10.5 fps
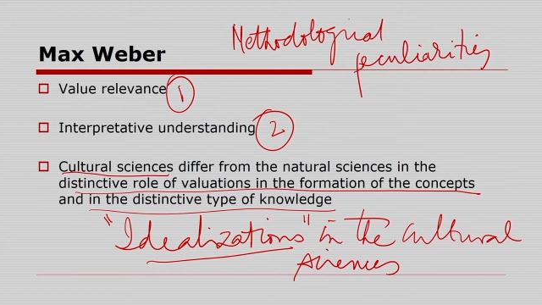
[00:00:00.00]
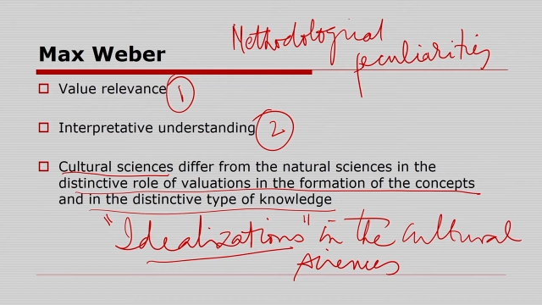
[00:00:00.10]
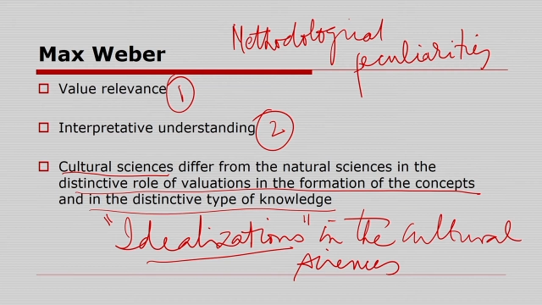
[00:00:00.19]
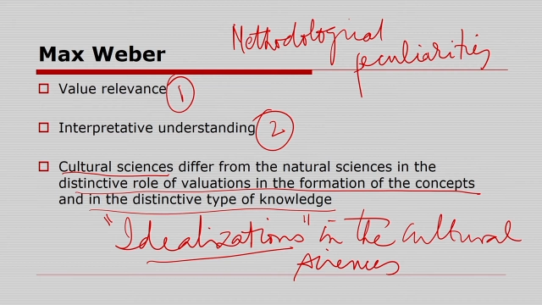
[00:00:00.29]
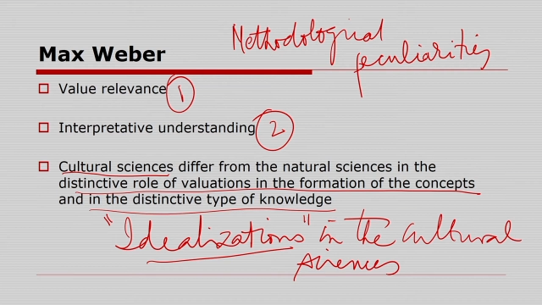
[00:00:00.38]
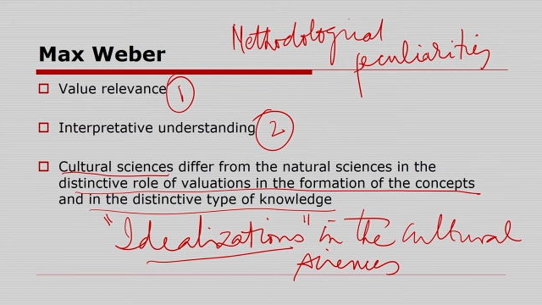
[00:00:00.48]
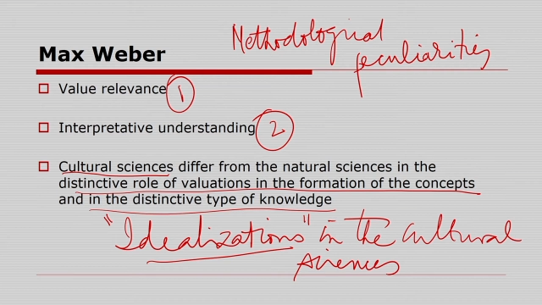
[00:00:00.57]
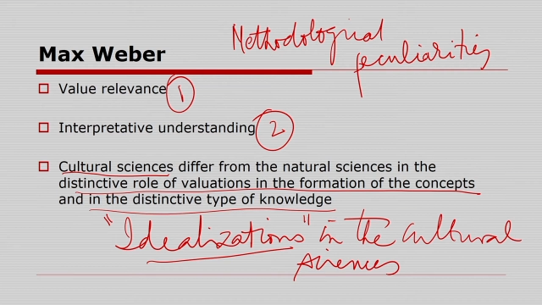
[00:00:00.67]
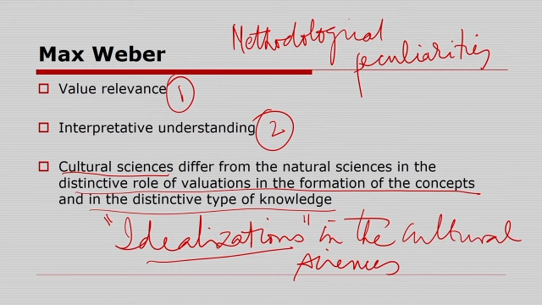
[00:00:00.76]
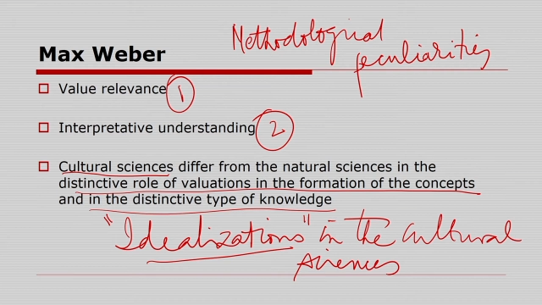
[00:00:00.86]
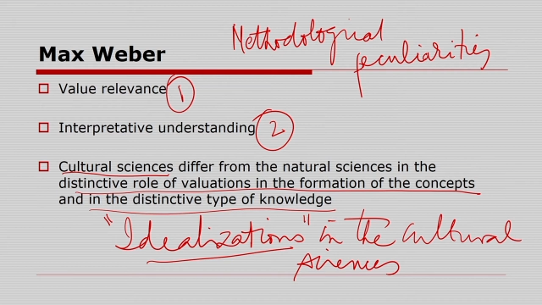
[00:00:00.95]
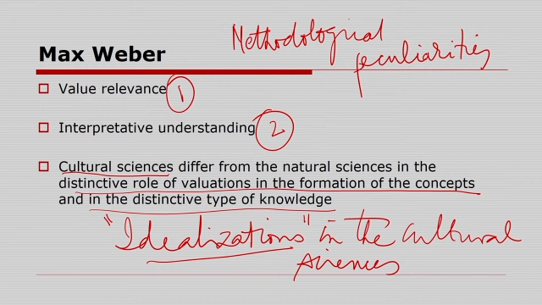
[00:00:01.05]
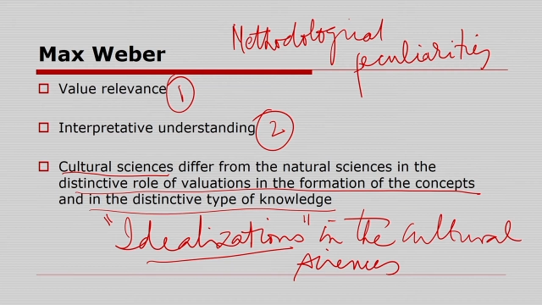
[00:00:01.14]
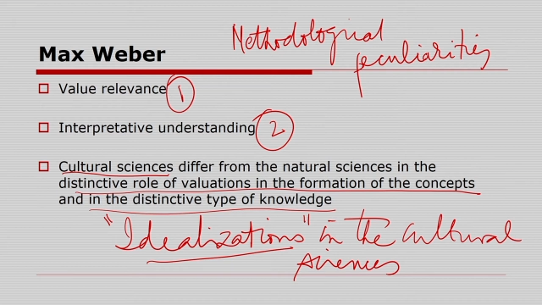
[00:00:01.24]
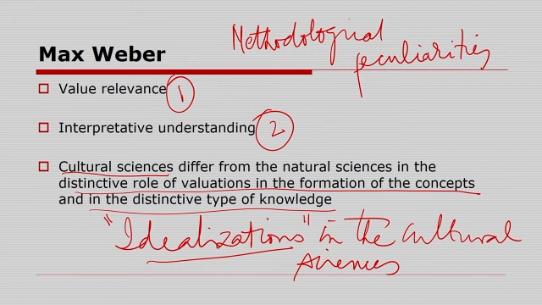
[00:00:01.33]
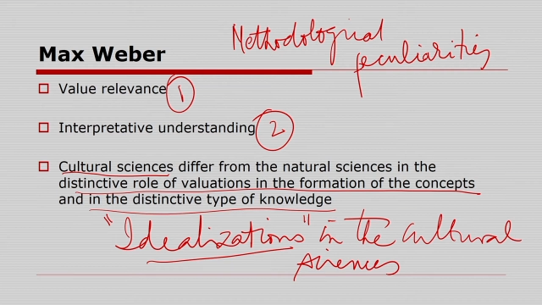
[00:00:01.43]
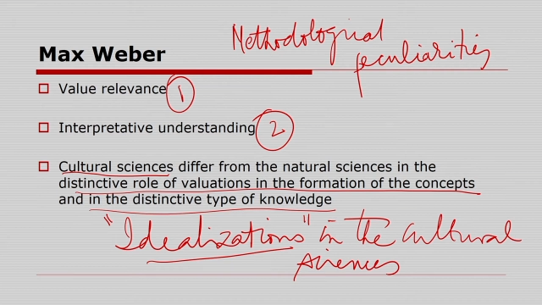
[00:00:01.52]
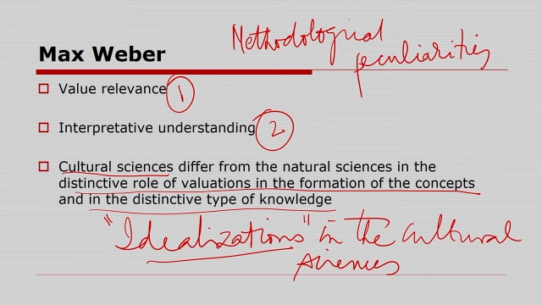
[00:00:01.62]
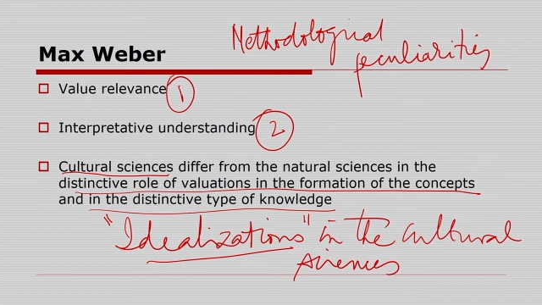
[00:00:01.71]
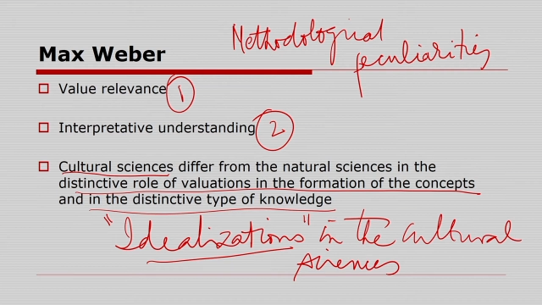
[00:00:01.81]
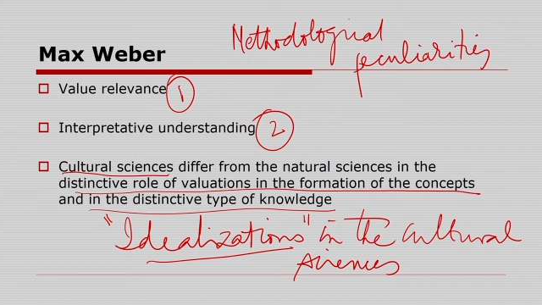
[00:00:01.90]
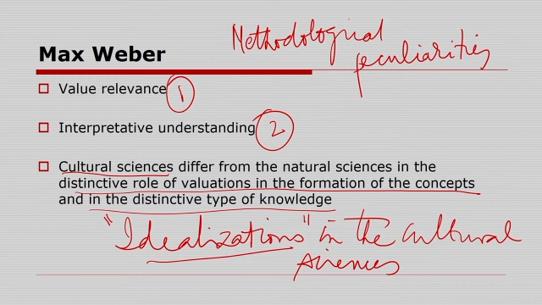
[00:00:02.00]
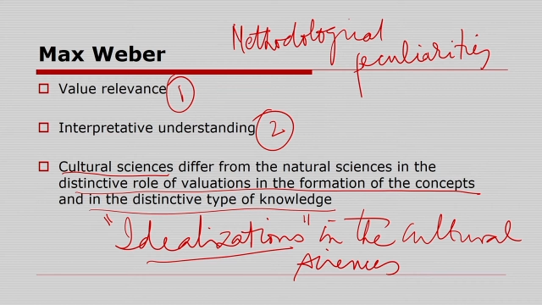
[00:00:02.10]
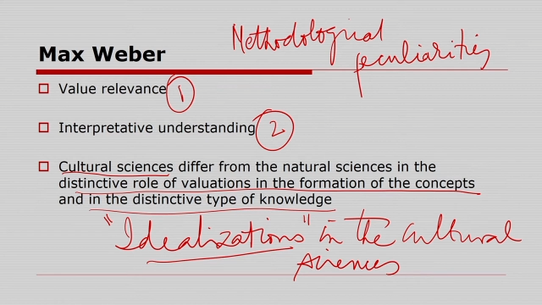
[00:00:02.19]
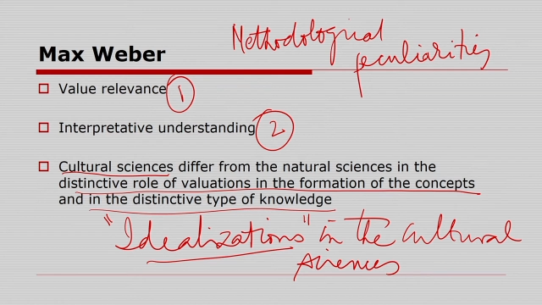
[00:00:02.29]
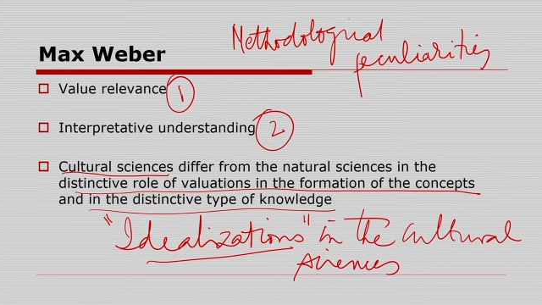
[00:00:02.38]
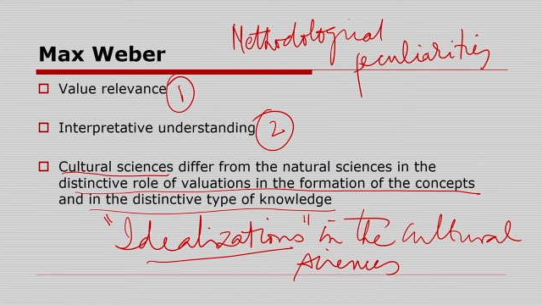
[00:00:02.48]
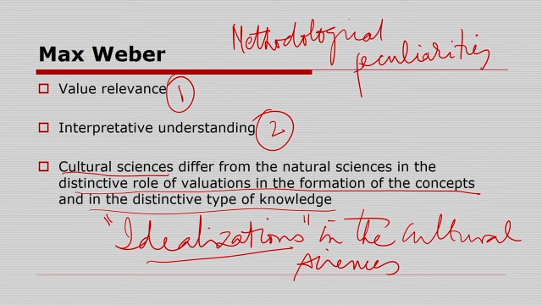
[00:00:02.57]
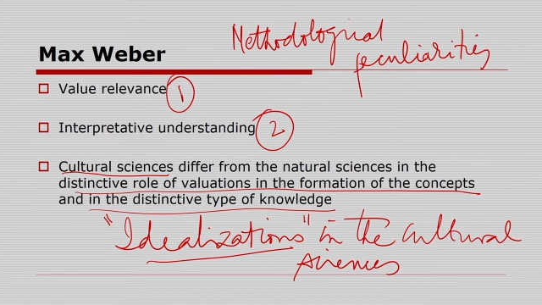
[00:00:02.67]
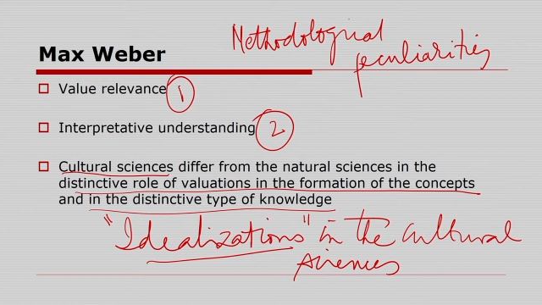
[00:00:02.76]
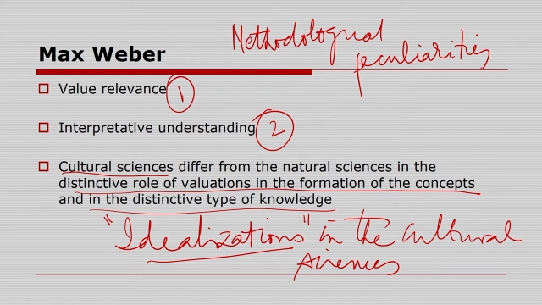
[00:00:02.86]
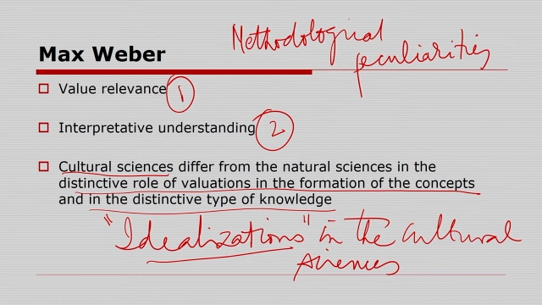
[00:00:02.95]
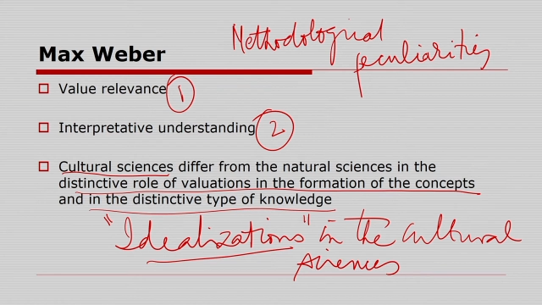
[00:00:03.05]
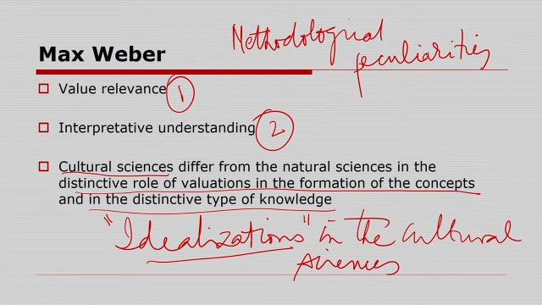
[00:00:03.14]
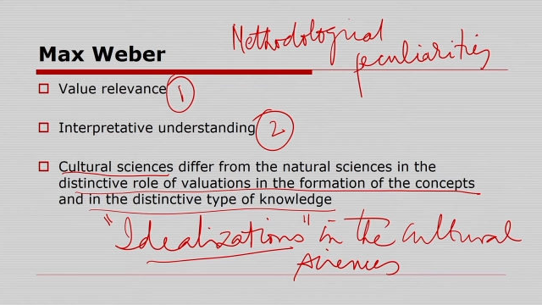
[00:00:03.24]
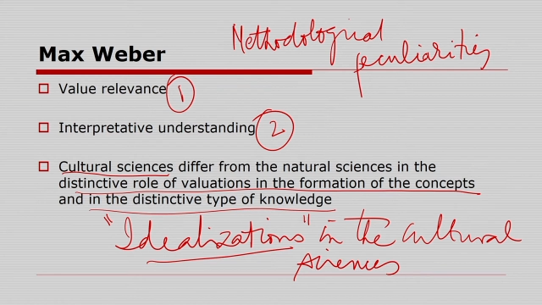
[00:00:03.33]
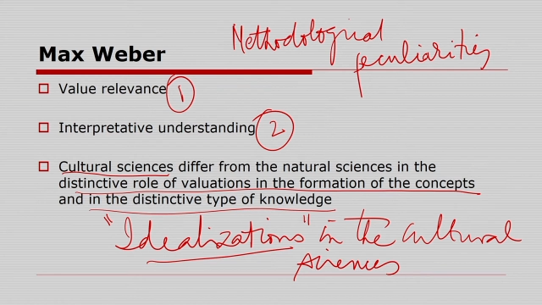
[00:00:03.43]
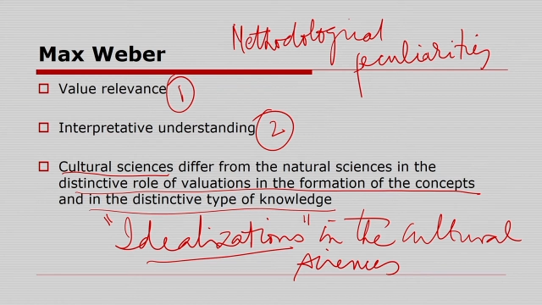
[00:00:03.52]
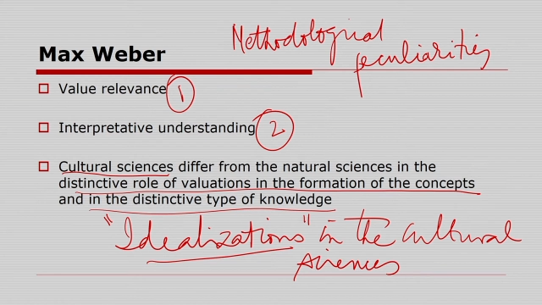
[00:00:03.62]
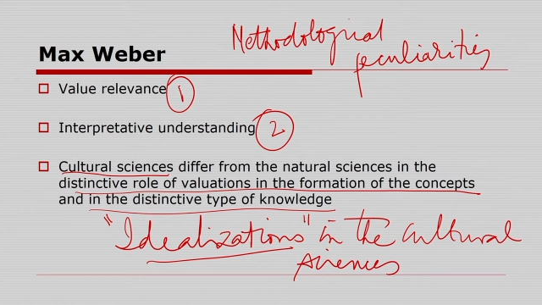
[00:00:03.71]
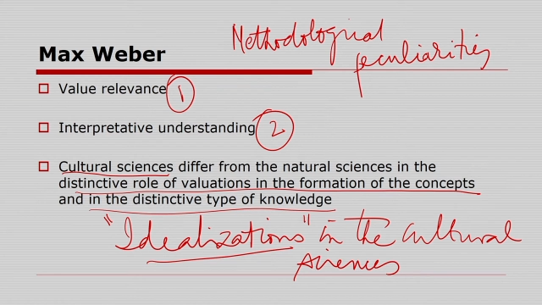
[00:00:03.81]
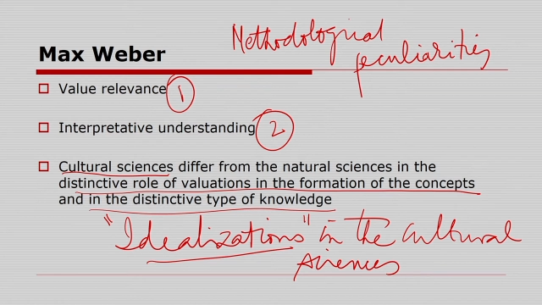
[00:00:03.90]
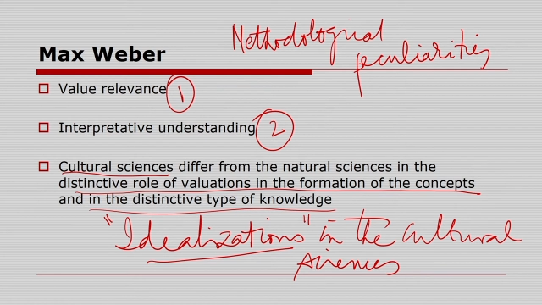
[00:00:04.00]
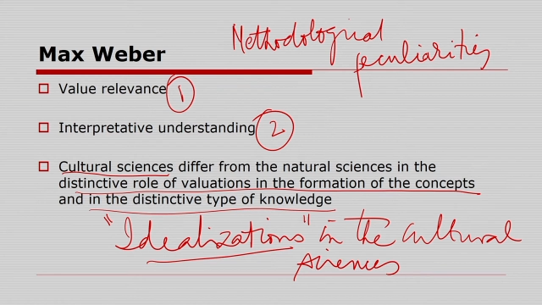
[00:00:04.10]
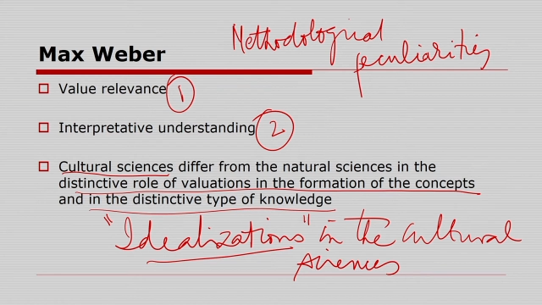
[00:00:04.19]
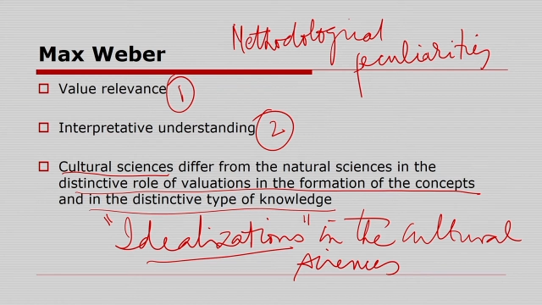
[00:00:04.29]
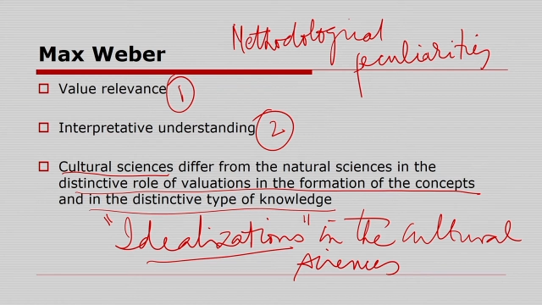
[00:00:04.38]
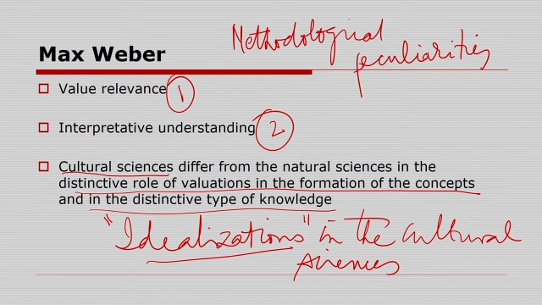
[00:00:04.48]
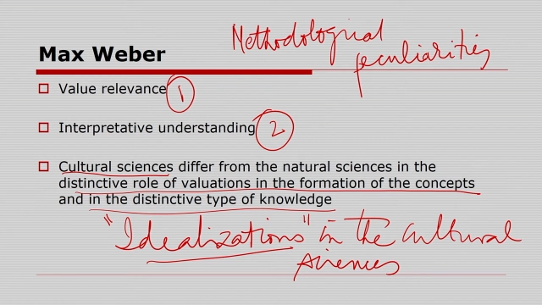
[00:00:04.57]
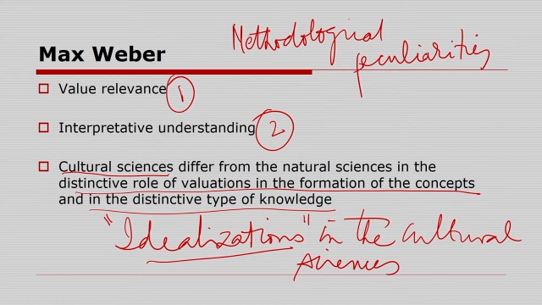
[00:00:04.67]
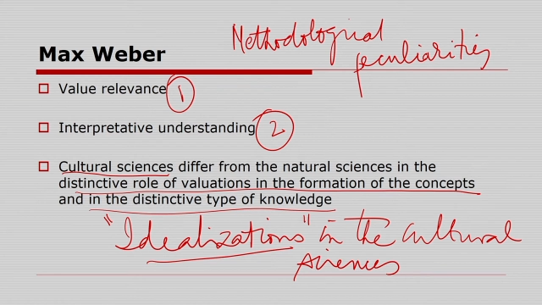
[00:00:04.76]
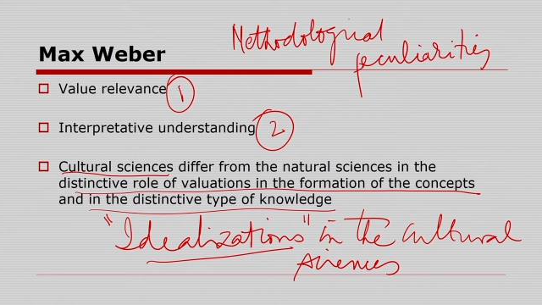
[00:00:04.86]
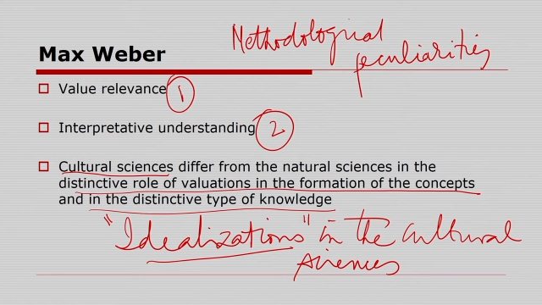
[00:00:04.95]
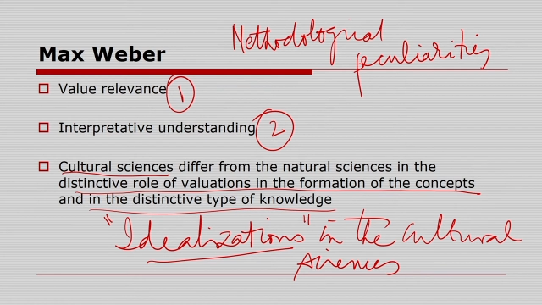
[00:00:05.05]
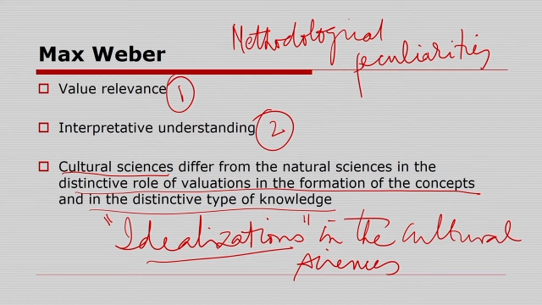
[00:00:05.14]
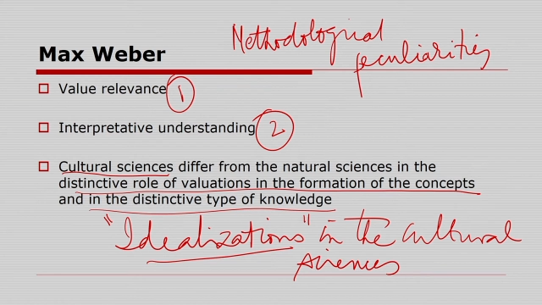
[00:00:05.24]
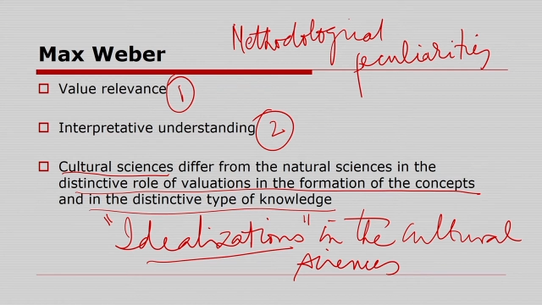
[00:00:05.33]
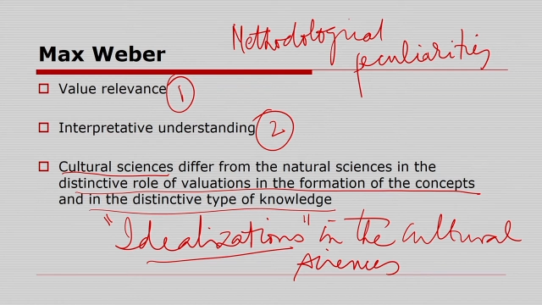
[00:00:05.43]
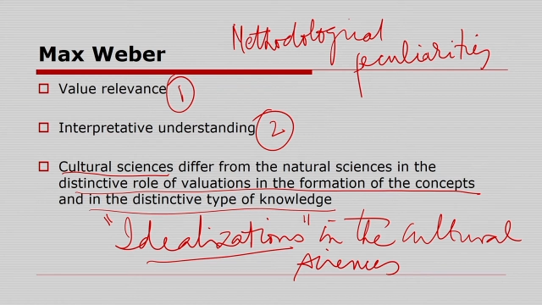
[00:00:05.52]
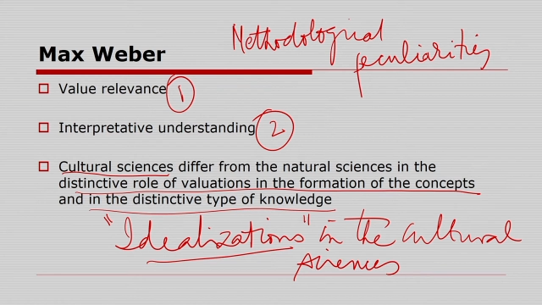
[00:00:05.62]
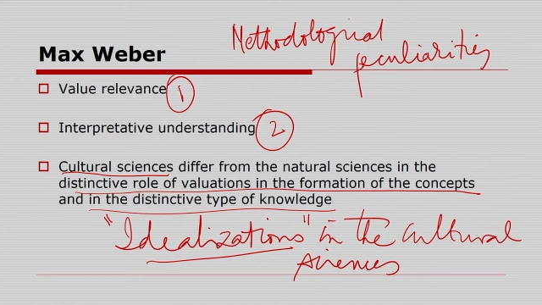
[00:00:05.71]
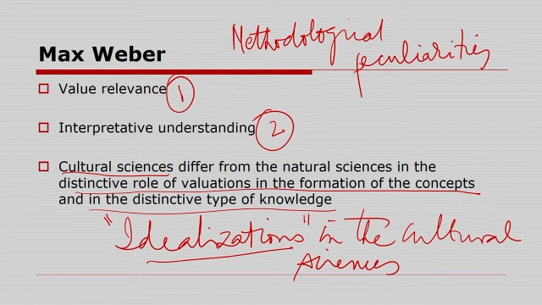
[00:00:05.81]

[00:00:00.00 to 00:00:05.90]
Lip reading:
[unreadable: no face in view]